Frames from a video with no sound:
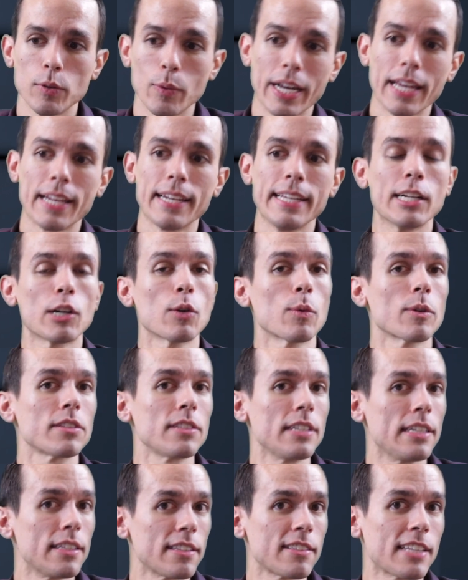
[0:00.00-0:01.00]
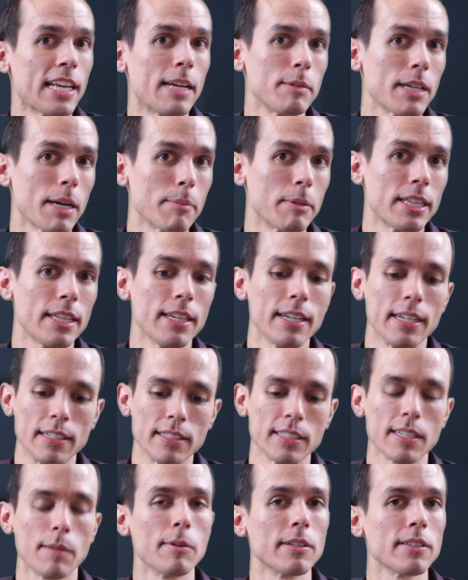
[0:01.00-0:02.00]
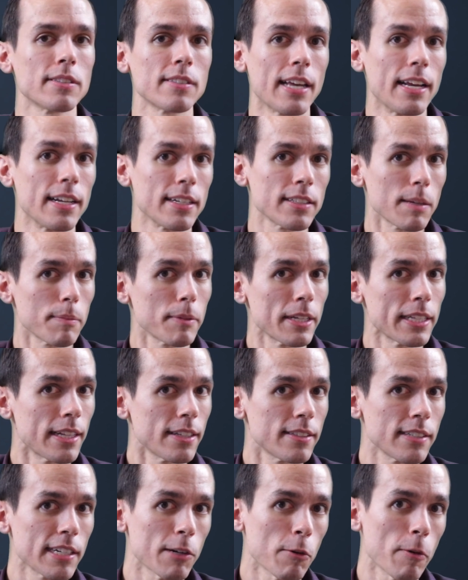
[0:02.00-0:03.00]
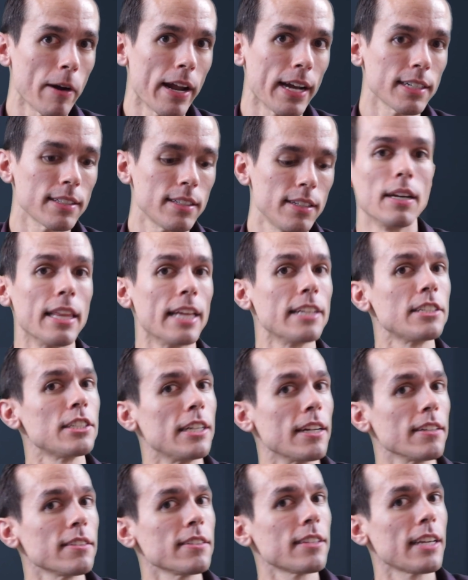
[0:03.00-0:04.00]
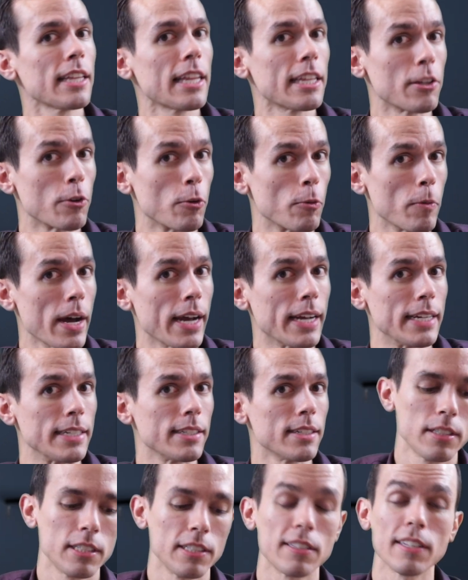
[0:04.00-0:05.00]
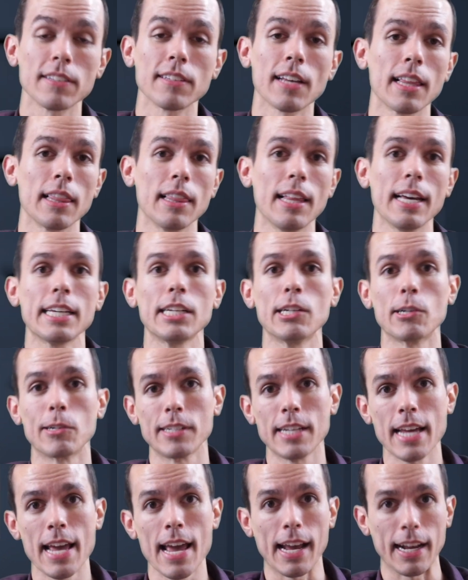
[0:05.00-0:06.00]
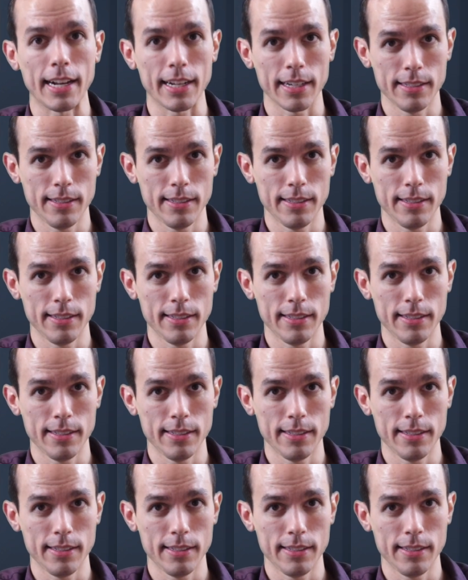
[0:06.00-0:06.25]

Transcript: So again, here we're seeing the same type of thing. Someone's saying something that's incorrect, and then she doesn't say that they're right. She says, I like your take.